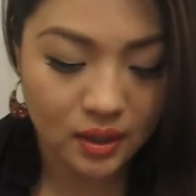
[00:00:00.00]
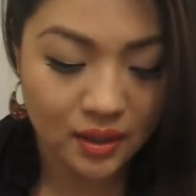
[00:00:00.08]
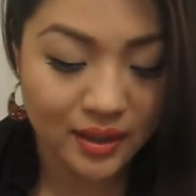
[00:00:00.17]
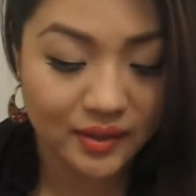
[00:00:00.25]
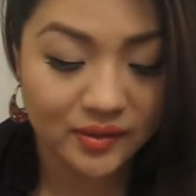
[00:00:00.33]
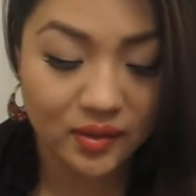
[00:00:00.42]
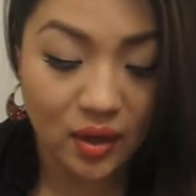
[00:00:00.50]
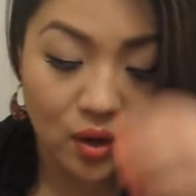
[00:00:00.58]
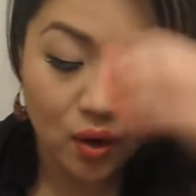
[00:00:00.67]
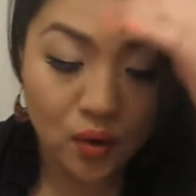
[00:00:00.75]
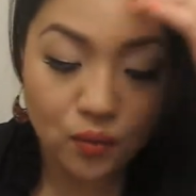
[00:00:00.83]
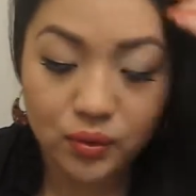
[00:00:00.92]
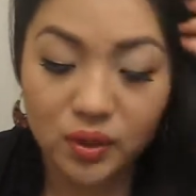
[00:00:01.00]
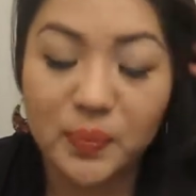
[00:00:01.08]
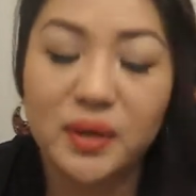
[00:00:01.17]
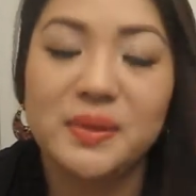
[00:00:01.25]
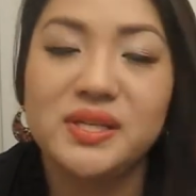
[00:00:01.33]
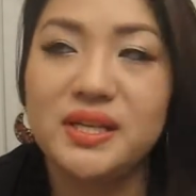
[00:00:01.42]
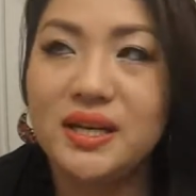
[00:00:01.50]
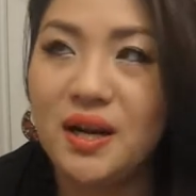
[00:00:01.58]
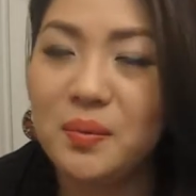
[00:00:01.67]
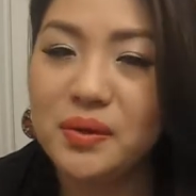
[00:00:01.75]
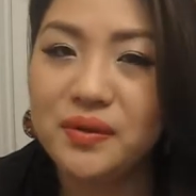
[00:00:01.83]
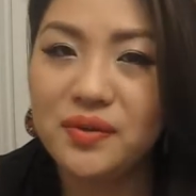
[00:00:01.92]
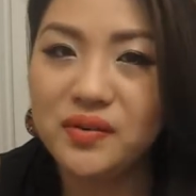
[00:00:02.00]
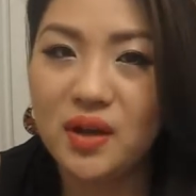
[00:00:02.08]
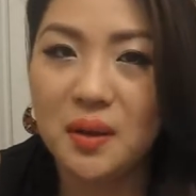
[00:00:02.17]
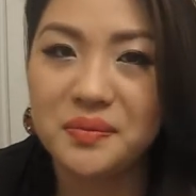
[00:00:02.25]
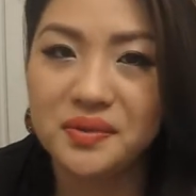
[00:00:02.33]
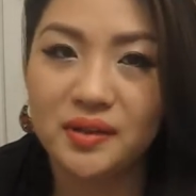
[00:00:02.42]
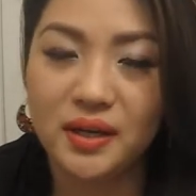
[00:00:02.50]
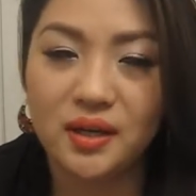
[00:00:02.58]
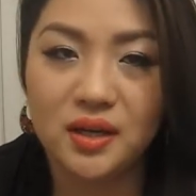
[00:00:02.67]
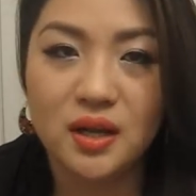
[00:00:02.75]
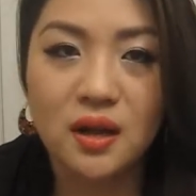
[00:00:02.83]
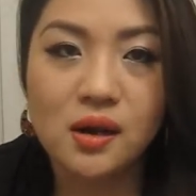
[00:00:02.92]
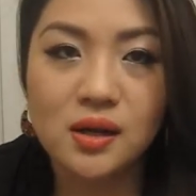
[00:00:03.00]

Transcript: It's really pigmented, and I believe this comes in like a